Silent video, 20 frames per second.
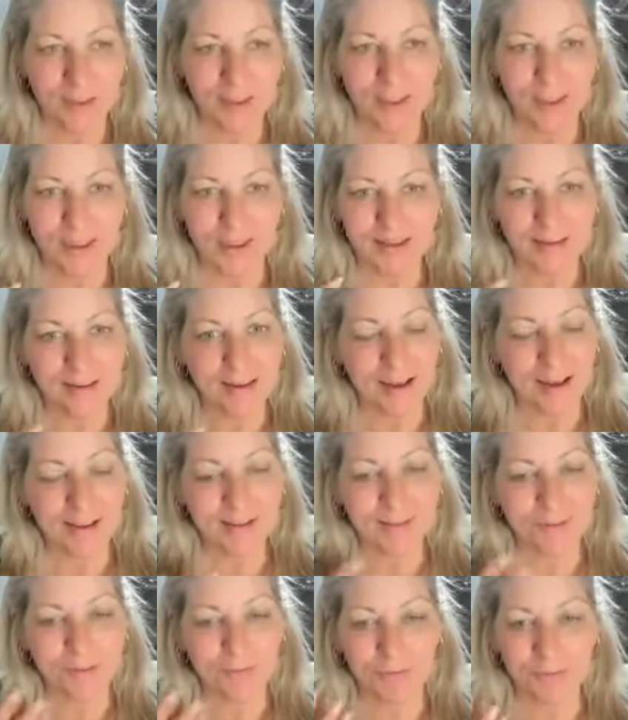And
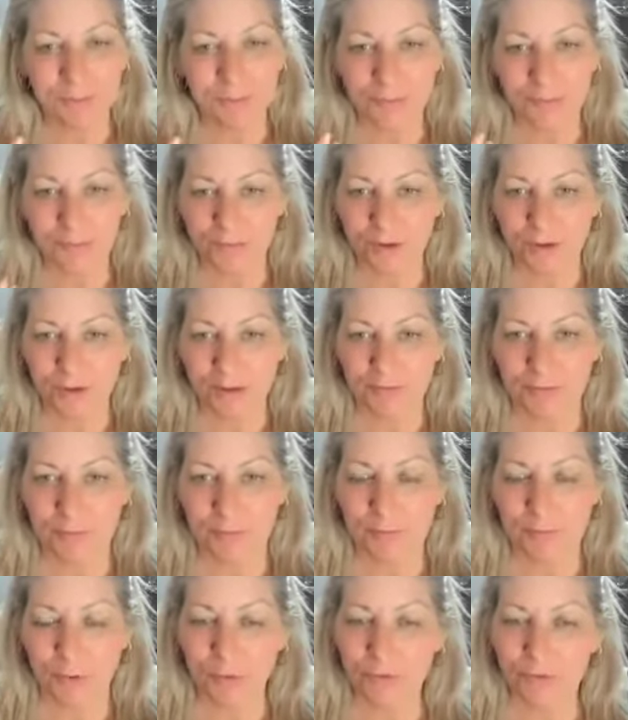on the flip side of
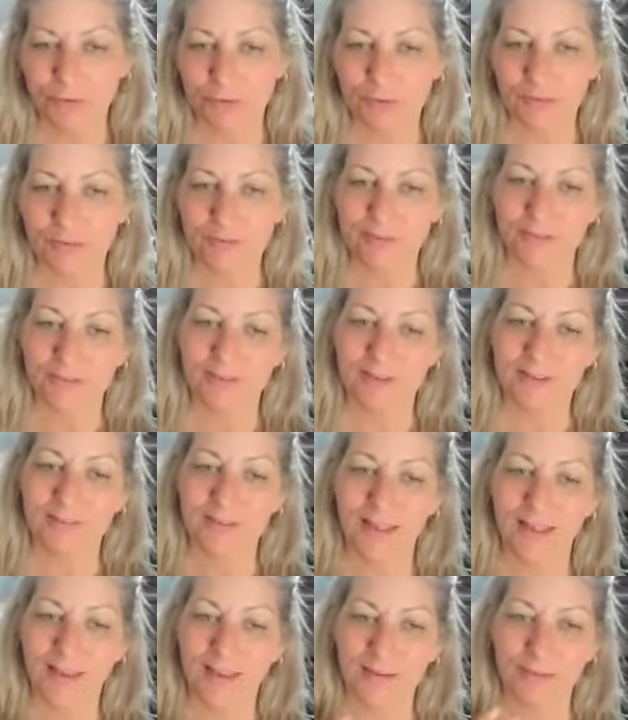emotions is
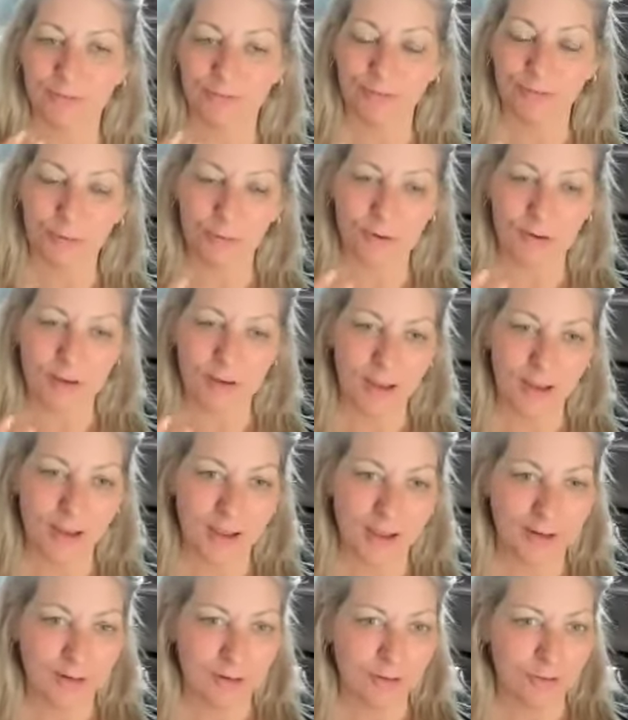that euphoria
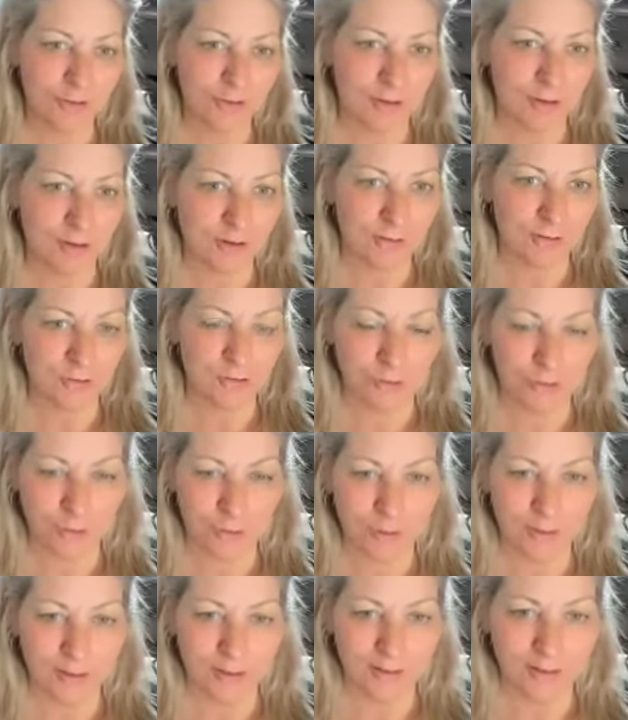energy of
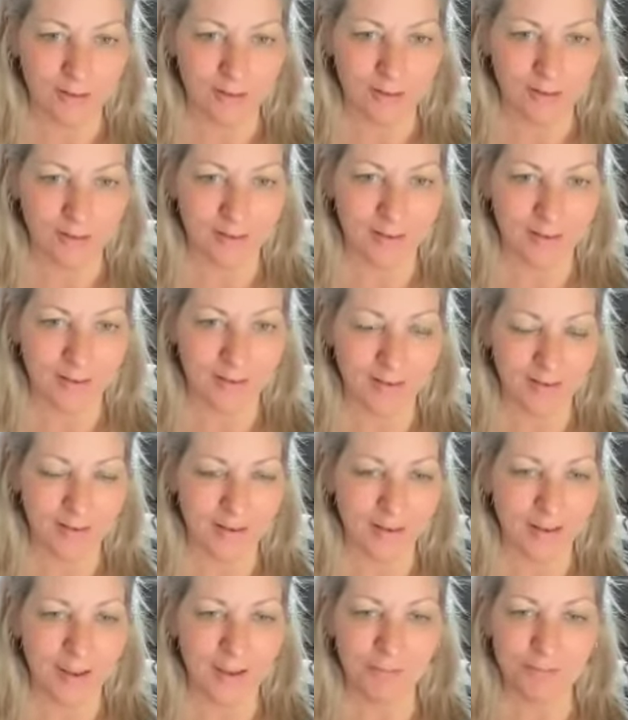joy.
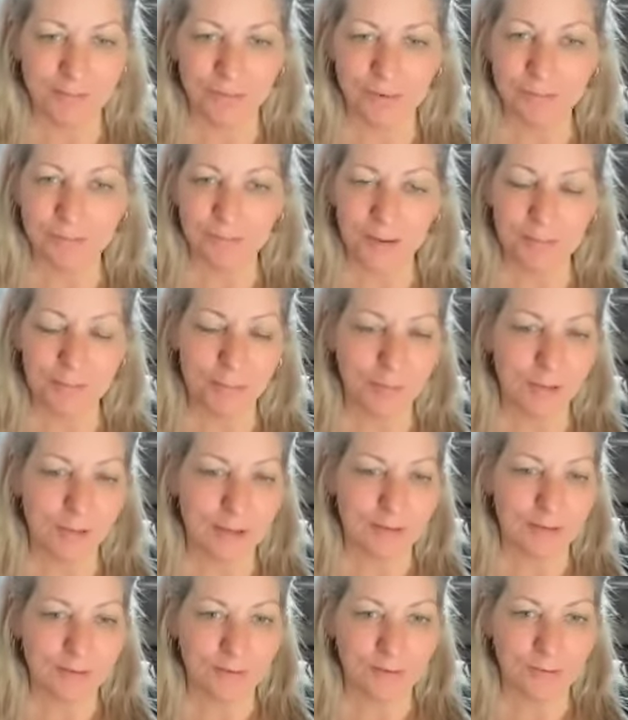And from that
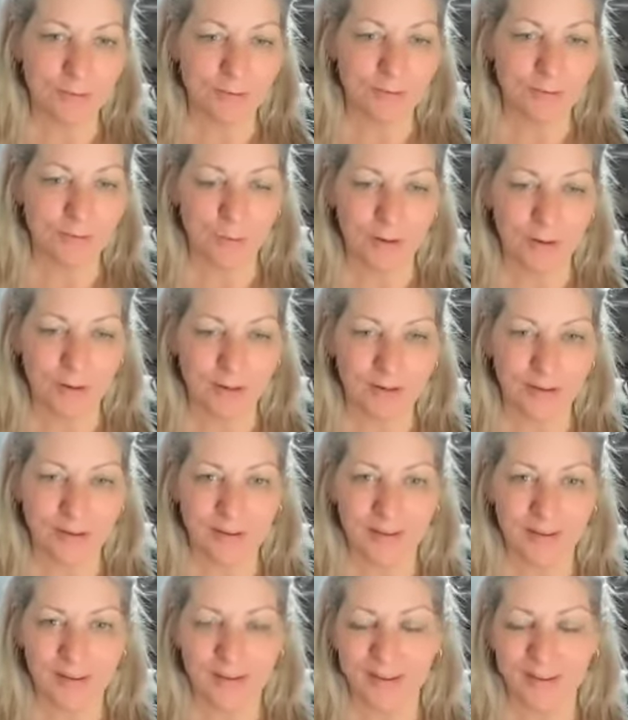place of joy
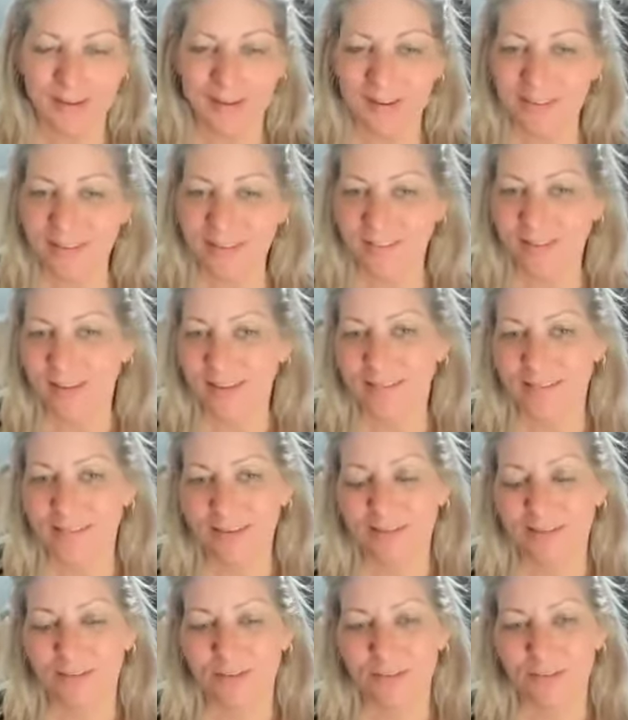is the
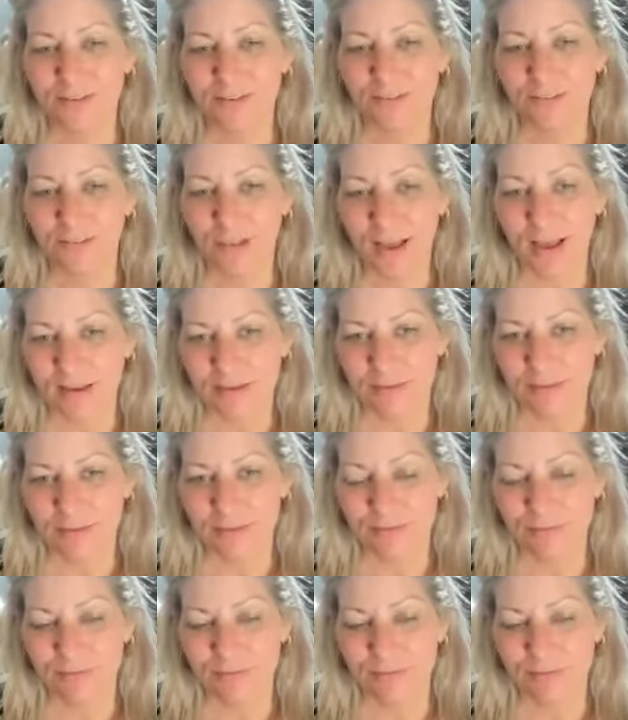existence of light.